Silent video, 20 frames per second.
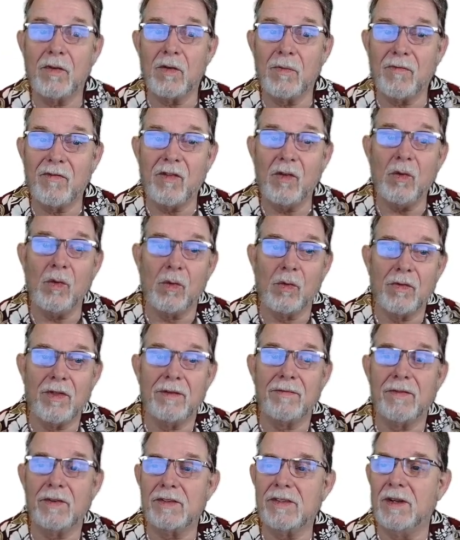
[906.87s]
a fool
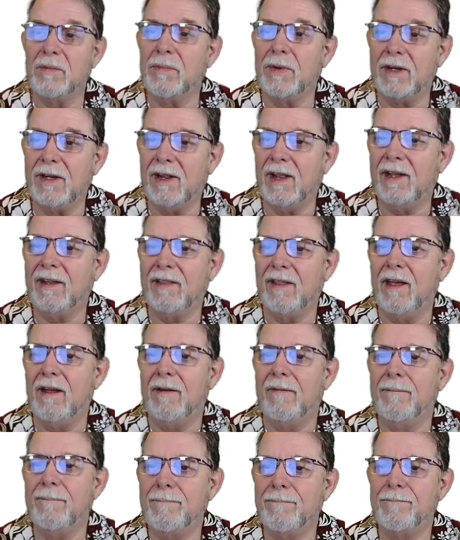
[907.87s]
than for somebody like that.
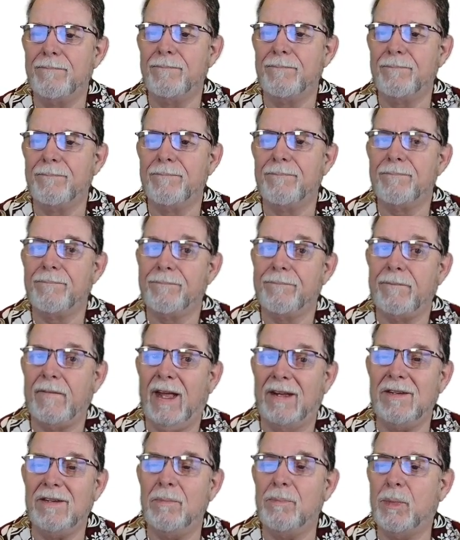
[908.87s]

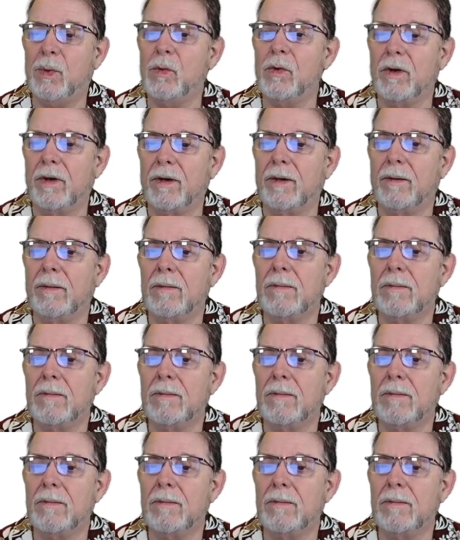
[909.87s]
It's important.